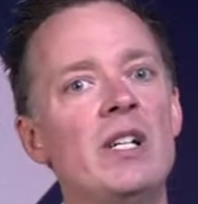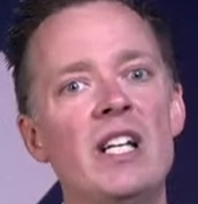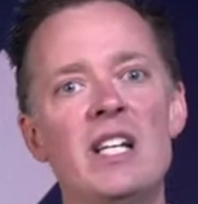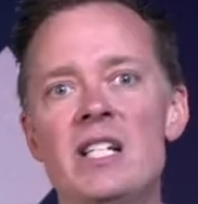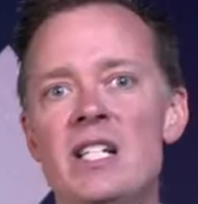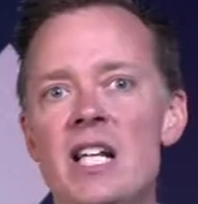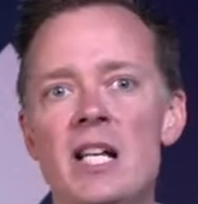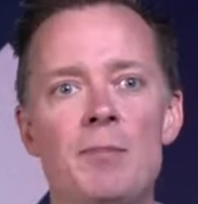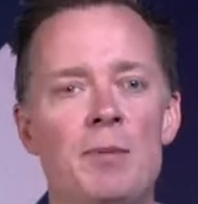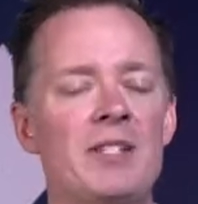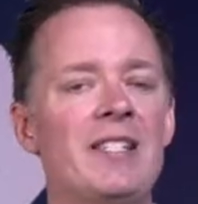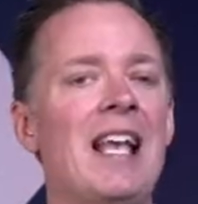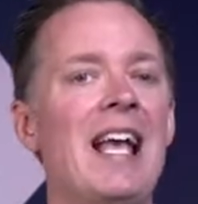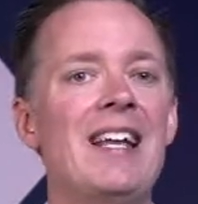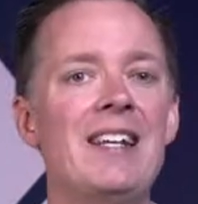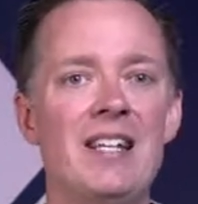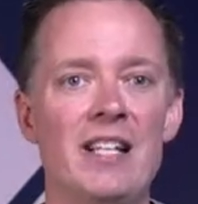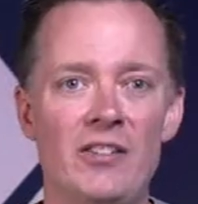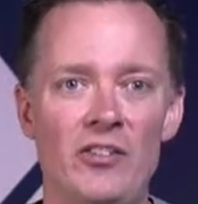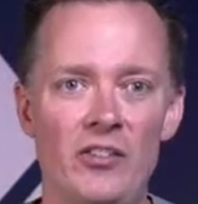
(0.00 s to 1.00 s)
and deep
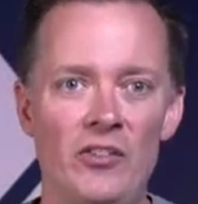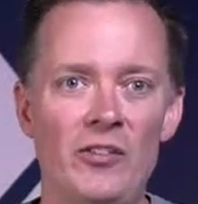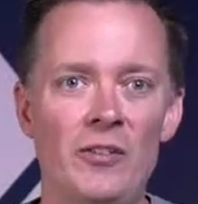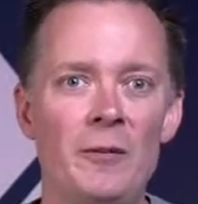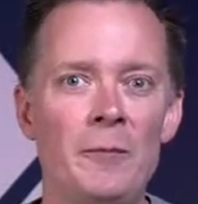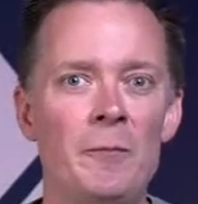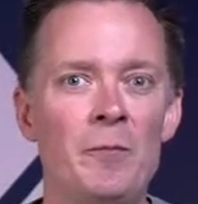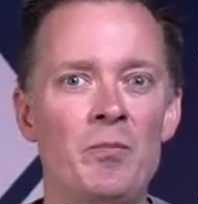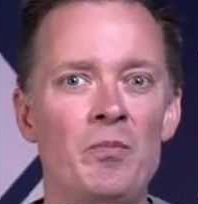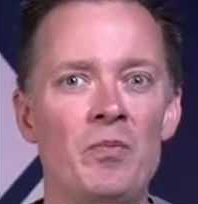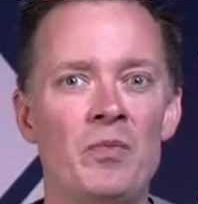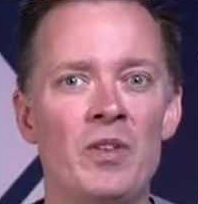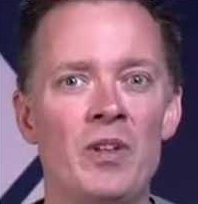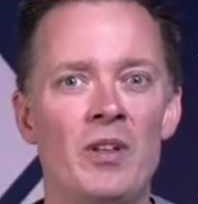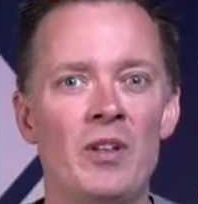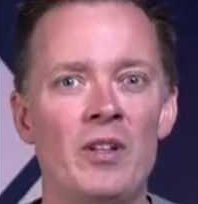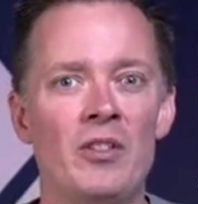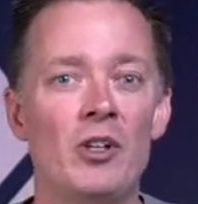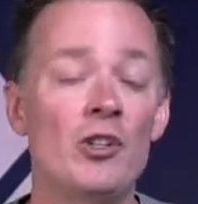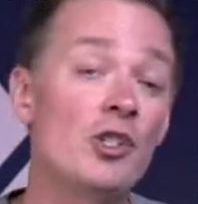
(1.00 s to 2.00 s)
sadness.
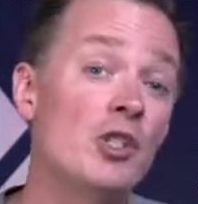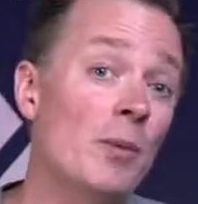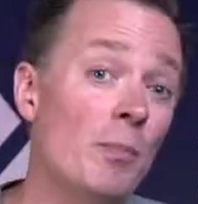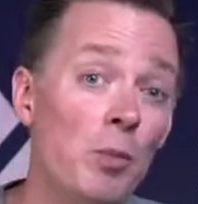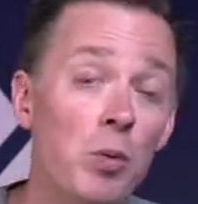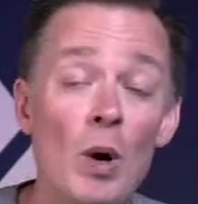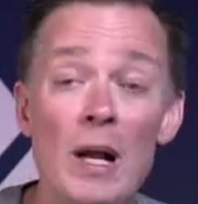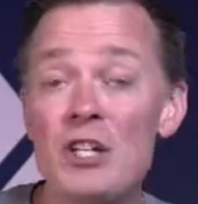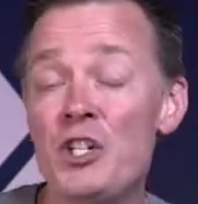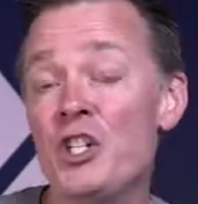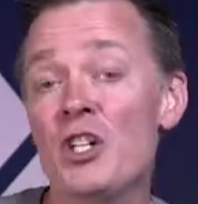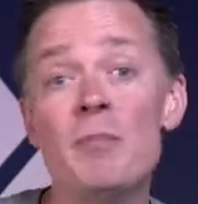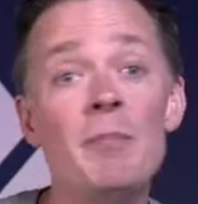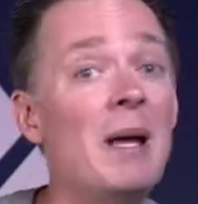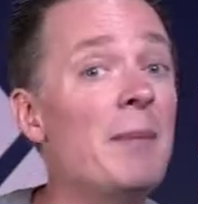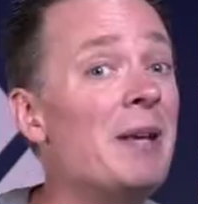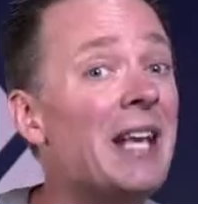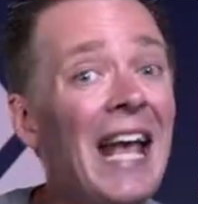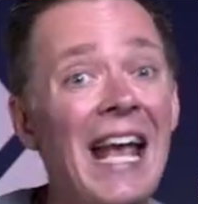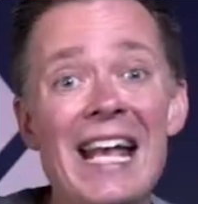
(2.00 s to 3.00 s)
There's depression,
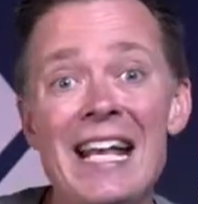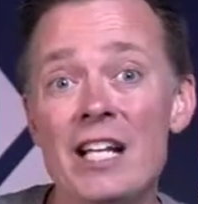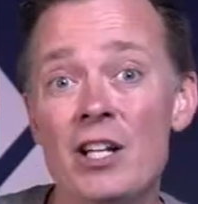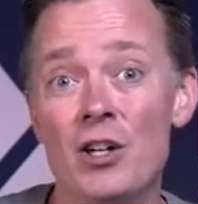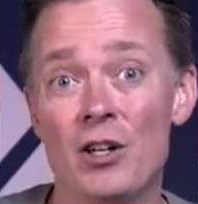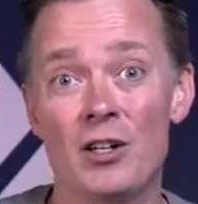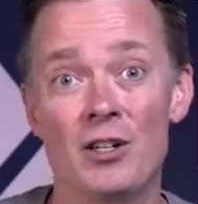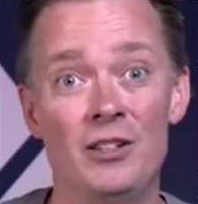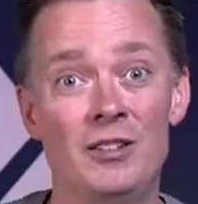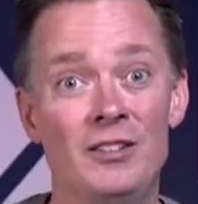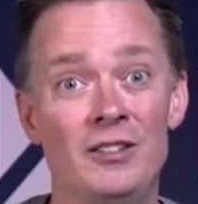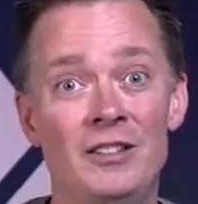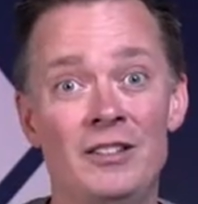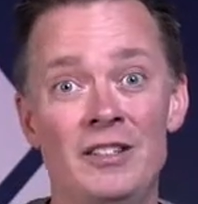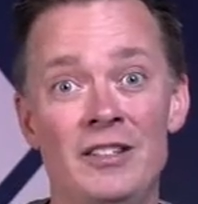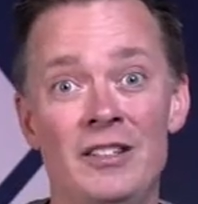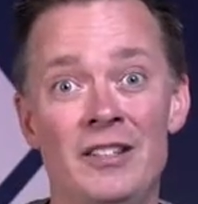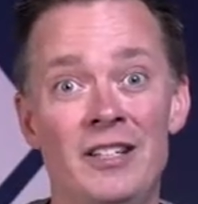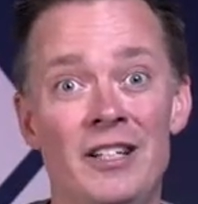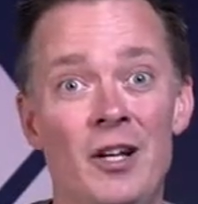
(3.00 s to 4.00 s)
maybe anger.
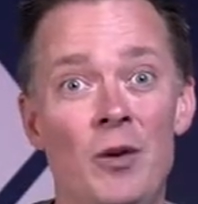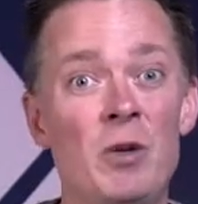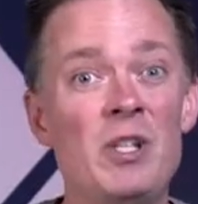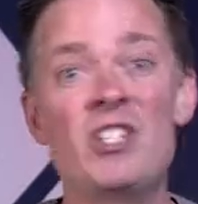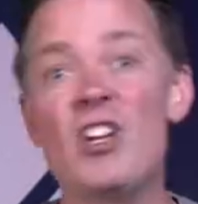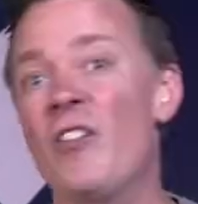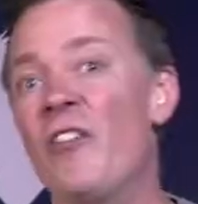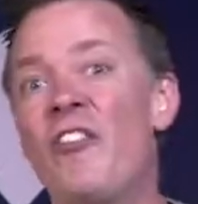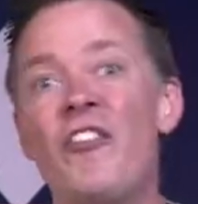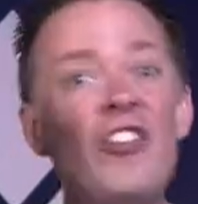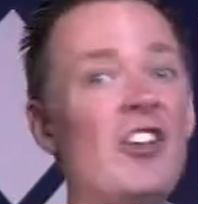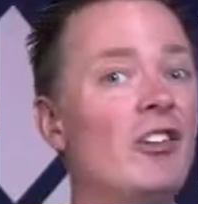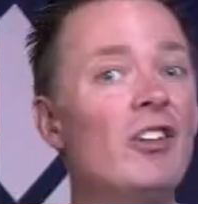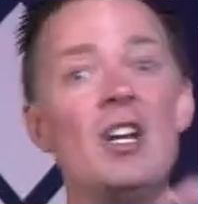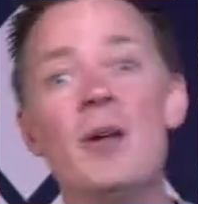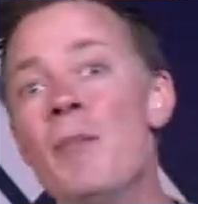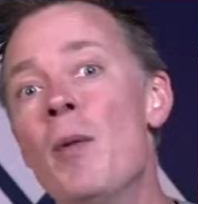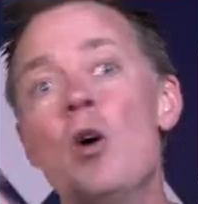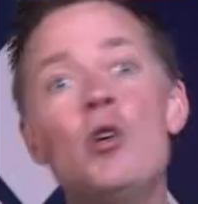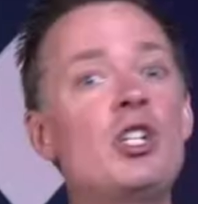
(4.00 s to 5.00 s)
We start
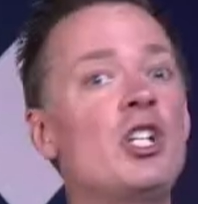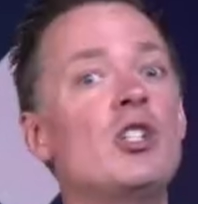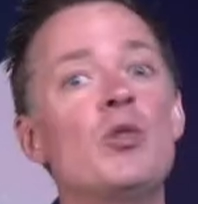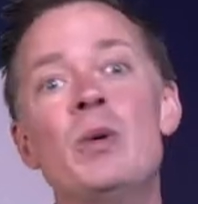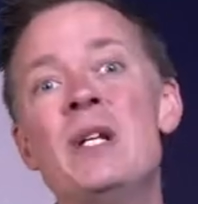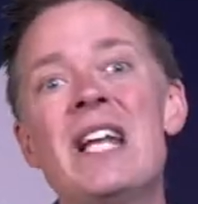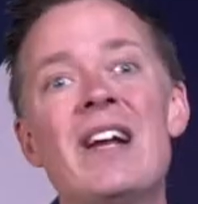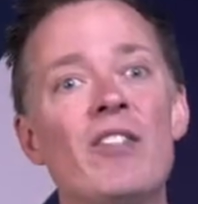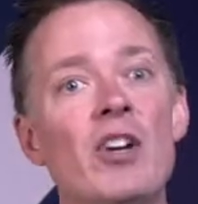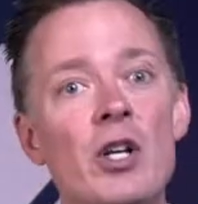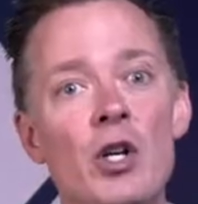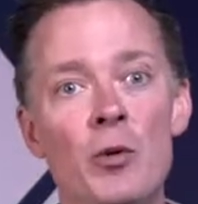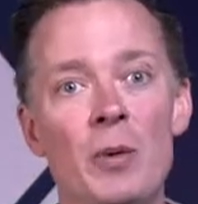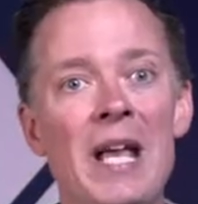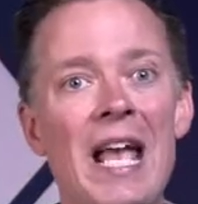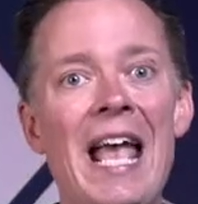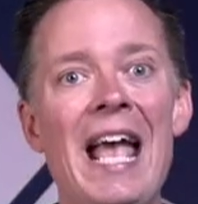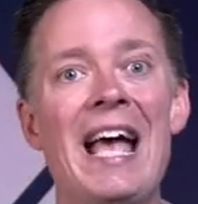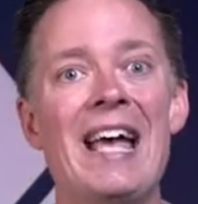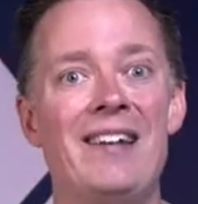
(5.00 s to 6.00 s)
feeling emotions we never knew
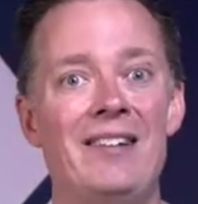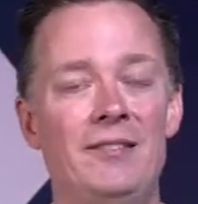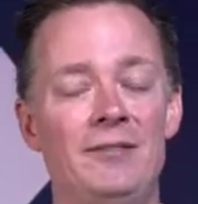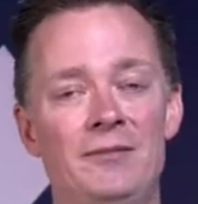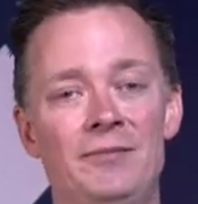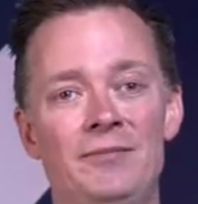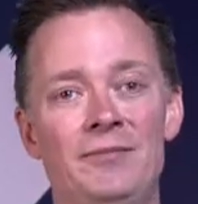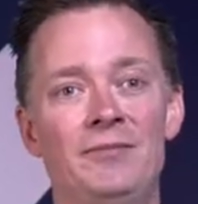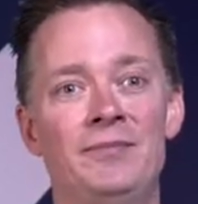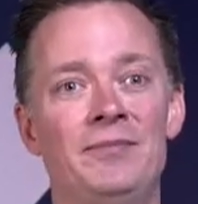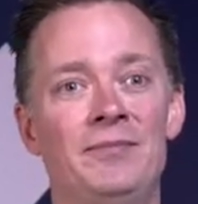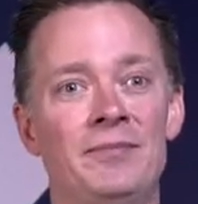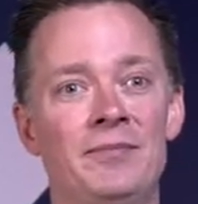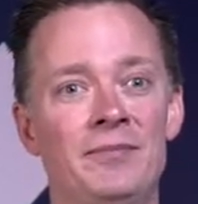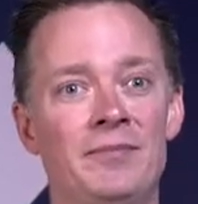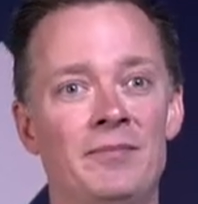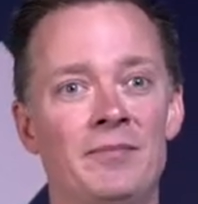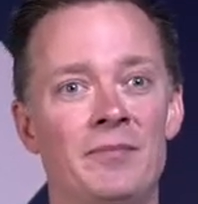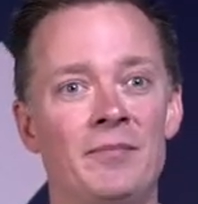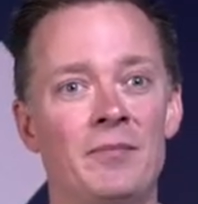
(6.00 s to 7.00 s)
we had.
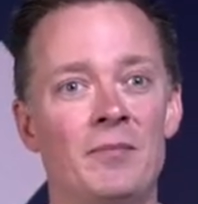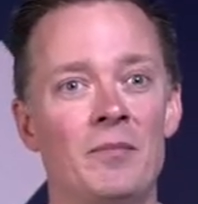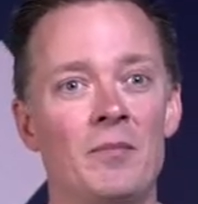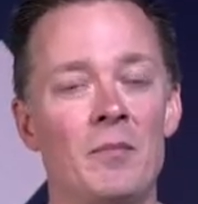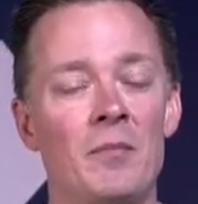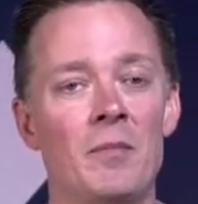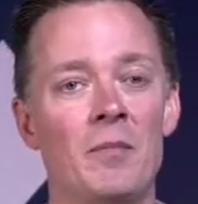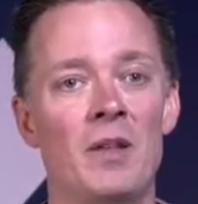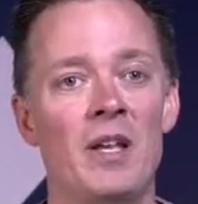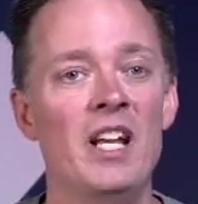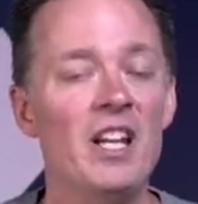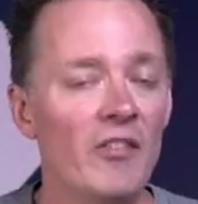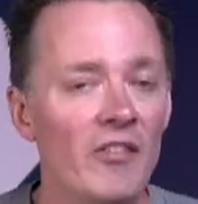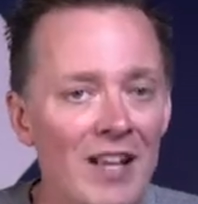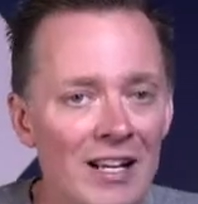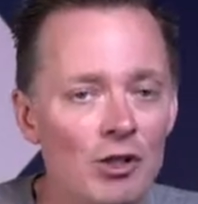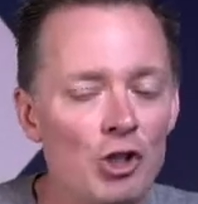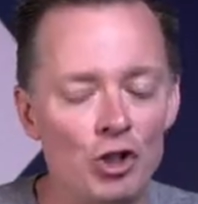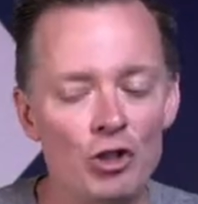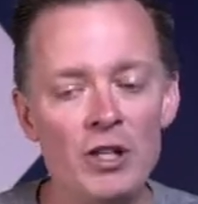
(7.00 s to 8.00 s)
And
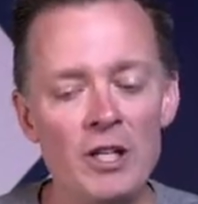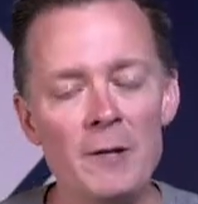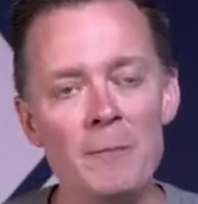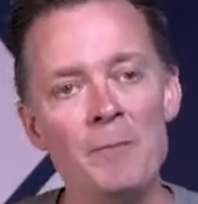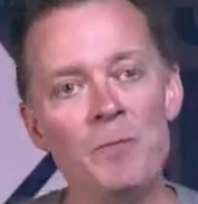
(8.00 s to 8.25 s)
eventually,